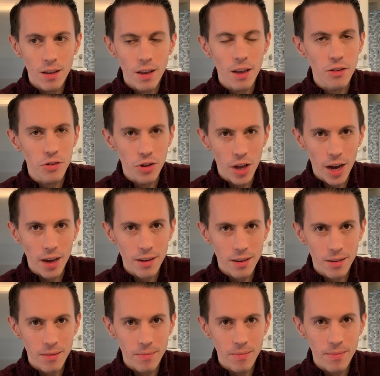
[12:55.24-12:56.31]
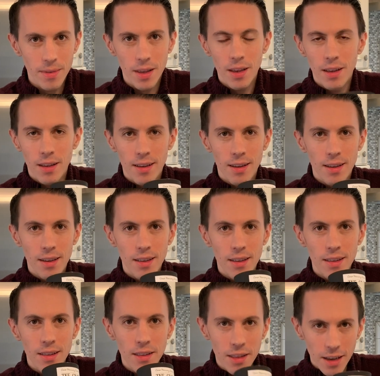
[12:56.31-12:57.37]
It's not.
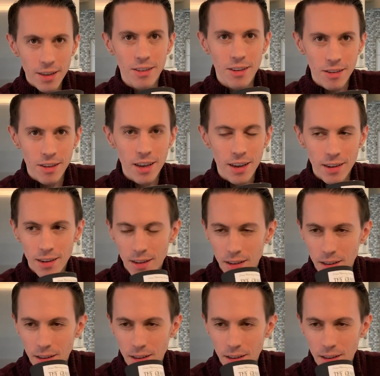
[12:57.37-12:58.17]
This is it.